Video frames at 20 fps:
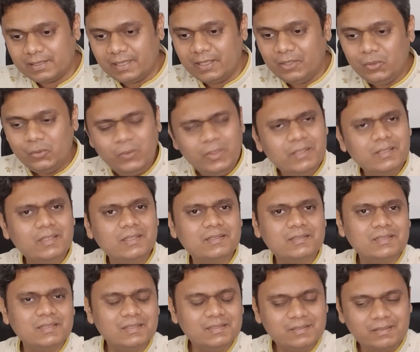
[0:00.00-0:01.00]
And doing
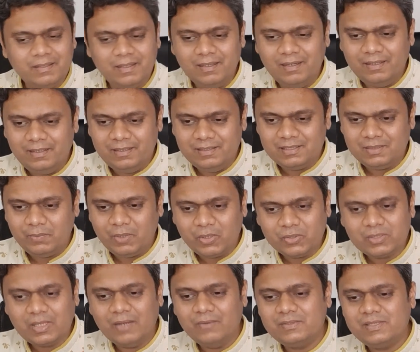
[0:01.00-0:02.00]
this is really easy,
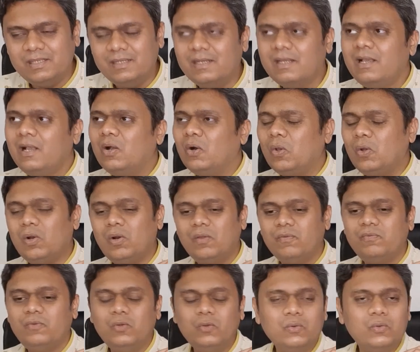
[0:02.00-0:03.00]
because I've seen a lot
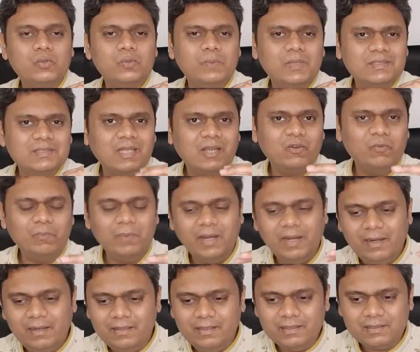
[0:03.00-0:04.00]
of YouTubers have
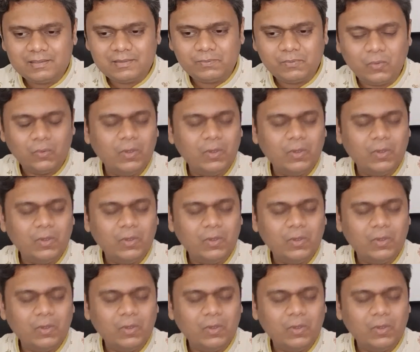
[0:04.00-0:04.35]
made this